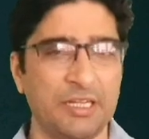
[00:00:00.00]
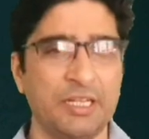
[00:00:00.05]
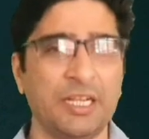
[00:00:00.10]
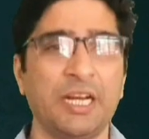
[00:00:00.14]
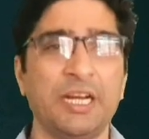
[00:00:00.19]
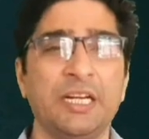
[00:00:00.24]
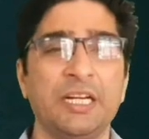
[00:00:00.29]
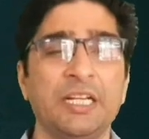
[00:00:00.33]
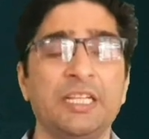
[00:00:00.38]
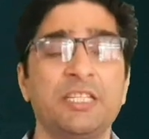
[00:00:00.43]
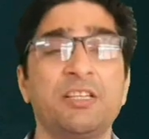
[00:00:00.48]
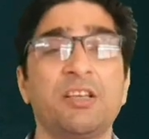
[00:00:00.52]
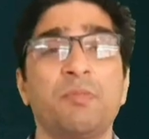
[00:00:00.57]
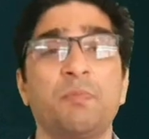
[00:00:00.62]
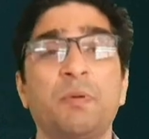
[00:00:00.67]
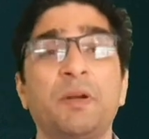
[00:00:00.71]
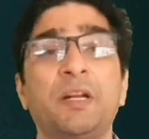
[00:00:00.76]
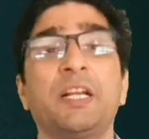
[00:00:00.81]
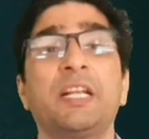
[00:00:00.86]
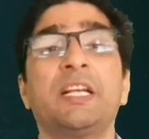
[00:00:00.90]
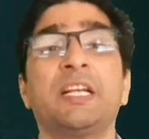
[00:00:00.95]
than the integer,
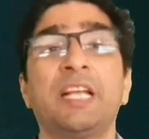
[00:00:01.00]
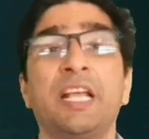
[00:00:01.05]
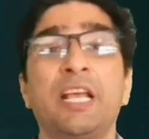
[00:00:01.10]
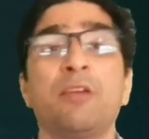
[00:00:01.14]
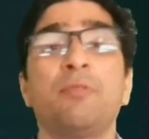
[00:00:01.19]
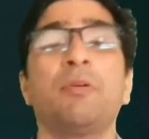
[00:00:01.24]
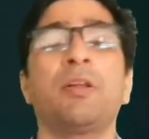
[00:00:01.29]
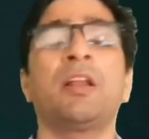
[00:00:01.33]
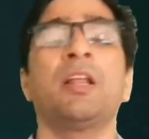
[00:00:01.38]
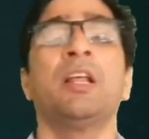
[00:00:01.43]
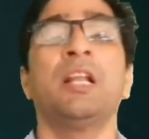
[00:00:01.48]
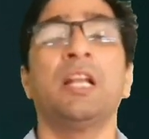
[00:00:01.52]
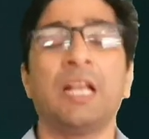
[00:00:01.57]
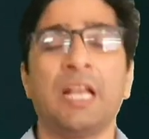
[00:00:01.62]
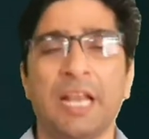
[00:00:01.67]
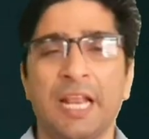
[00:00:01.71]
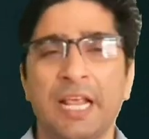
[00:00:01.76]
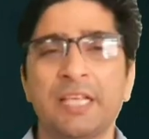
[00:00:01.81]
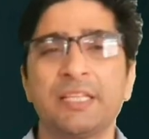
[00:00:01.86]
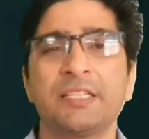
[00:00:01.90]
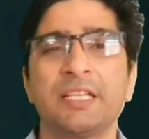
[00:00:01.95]
but it never
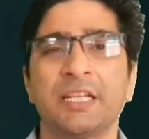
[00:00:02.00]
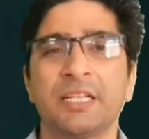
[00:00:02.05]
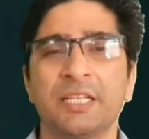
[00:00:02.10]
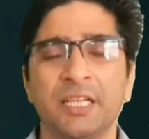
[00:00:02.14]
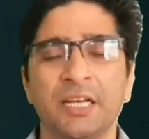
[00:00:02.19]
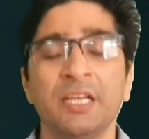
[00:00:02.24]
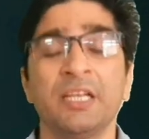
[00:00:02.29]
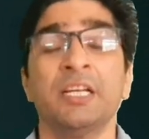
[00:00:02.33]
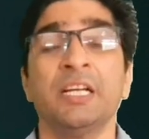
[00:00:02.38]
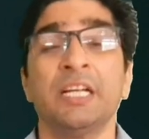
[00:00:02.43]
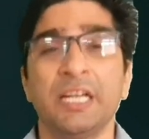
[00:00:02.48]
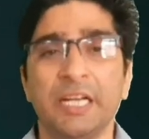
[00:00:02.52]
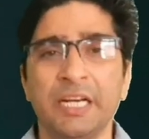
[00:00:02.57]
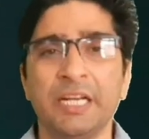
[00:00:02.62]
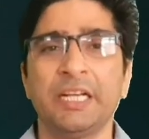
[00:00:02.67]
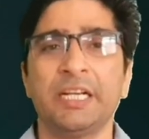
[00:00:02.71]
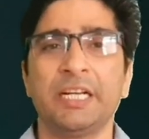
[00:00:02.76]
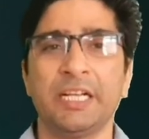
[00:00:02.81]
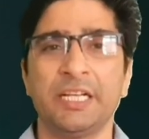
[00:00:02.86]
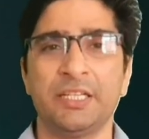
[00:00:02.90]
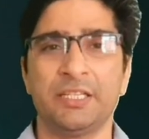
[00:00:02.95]
less than the
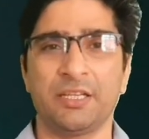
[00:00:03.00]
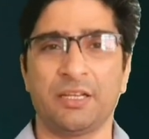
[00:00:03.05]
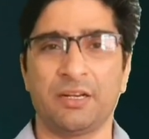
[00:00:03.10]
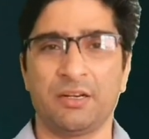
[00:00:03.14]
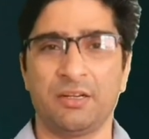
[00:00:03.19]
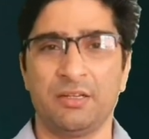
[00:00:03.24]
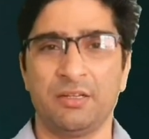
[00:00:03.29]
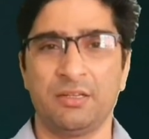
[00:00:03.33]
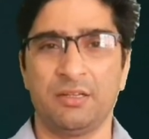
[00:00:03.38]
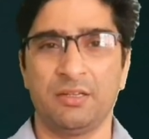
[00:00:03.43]
integer.